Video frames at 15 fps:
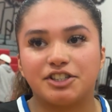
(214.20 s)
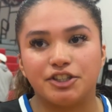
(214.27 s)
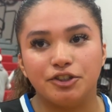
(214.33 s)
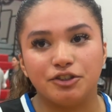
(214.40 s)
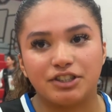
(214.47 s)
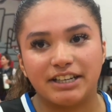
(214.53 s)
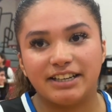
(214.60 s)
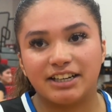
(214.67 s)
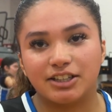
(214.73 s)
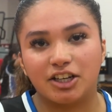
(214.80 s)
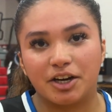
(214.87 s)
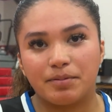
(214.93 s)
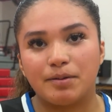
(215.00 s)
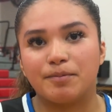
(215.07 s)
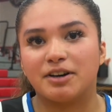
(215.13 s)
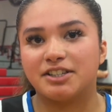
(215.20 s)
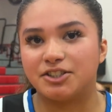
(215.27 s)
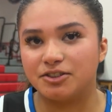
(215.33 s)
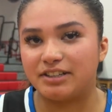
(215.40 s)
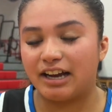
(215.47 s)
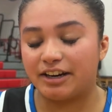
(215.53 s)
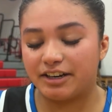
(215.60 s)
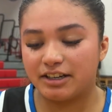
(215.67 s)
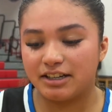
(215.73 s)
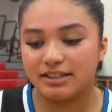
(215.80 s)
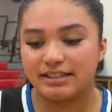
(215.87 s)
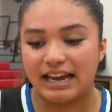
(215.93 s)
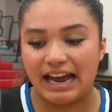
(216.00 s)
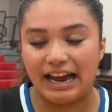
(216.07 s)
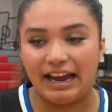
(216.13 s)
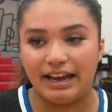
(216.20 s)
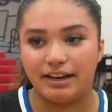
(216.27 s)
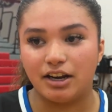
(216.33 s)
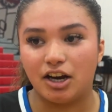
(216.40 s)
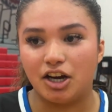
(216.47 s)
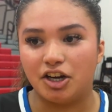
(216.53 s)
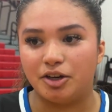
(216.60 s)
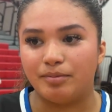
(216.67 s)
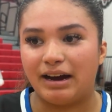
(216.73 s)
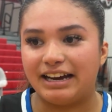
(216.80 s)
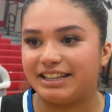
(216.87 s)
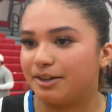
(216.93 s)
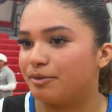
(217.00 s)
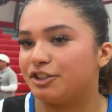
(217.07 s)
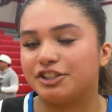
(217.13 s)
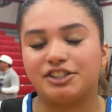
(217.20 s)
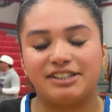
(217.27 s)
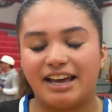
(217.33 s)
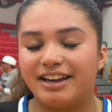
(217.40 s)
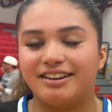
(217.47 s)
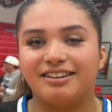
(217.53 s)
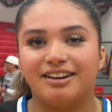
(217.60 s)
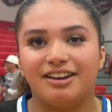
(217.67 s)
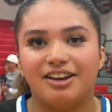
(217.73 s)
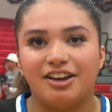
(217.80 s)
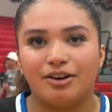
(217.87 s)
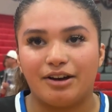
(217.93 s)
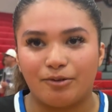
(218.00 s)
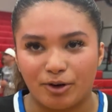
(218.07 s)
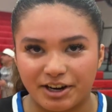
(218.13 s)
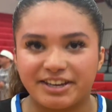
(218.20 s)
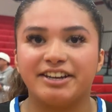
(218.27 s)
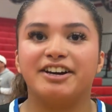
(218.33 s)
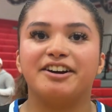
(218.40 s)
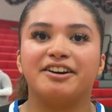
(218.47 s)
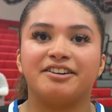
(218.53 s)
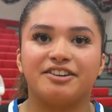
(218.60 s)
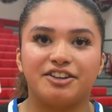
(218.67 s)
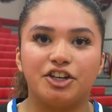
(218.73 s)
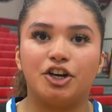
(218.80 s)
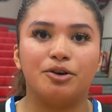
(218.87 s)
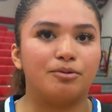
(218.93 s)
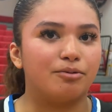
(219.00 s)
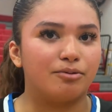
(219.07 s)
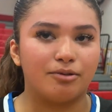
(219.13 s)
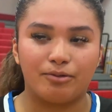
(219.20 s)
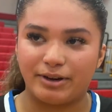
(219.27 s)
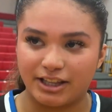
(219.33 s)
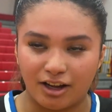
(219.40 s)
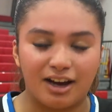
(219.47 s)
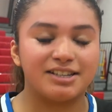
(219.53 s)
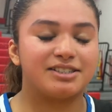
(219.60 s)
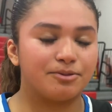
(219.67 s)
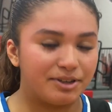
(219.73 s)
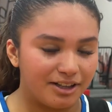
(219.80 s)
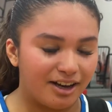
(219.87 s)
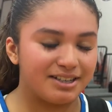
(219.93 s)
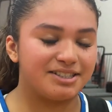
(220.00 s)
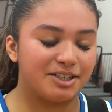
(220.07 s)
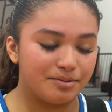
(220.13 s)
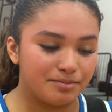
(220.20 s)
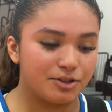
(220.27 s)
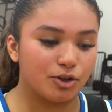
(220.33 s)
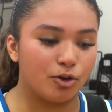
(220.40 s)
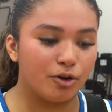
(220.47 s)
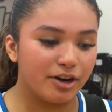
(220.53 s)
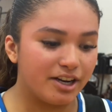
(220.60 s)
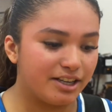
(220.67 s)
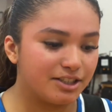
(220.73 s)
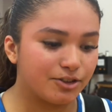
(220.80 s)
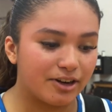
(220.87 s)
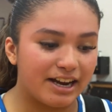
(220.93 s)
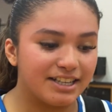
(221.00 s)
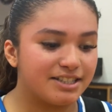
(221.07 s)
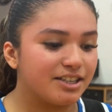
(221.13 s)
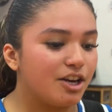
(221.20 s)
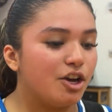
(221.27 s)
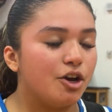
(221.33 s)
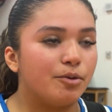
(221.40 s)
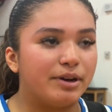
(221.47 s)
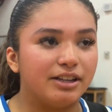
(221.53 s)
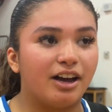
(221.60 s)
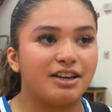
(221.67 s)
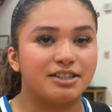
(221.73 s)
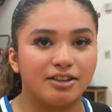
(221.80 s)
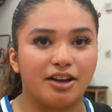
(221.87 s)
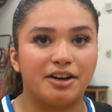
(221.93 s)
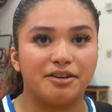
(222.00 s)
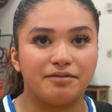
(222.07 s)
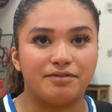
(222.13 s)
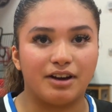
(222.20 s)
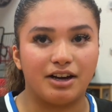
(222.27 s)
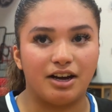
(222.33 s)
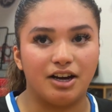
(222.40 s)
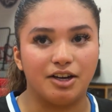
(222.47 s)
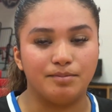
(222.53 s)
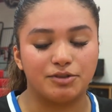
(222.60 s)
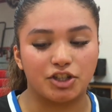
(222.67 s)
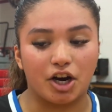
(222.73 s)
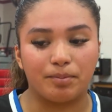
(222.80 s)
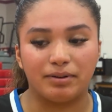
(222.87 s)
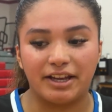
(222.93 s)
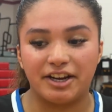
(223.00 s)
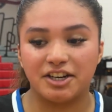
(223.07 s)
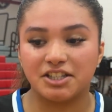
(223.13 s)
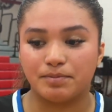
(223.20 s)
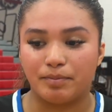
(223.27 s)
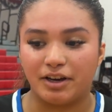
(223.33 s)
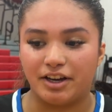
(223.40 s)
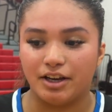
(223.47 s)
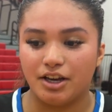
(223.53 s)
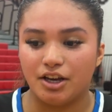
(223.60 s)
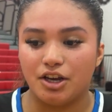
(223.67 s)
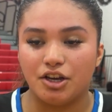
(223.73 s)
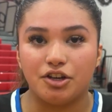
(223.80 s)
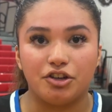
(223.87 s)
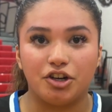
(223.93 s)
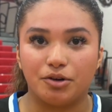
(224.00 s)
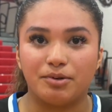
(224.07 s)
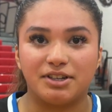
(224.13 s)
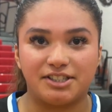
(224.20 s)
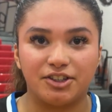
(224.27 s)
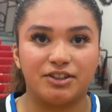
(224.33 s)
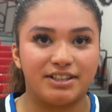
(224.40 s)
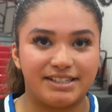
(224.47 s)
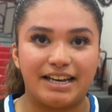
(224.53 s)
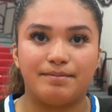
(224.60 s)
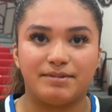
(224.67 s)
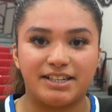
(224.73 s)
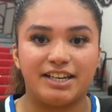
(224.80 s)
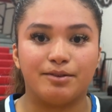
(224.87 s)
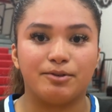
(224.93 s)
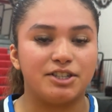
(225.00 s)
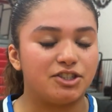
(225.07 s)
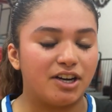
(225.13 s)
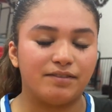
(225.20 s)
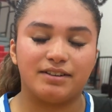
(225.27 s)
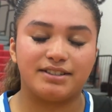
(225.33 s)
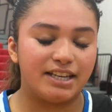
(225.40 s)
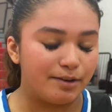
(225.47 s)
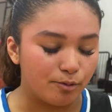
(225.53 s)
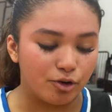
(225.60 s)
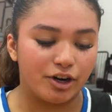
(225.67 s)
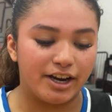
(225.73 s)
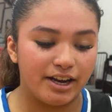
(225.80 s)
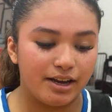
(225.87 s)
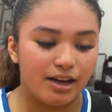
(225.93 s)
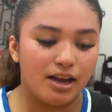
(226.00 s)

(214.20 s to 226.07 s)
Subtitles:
I think it was huge. I think a lot of people are still doubting us, and I think we just said, we're here. We lost some scoring threats. We lost a lot of star players, but we're still the same team. We still have the same grit.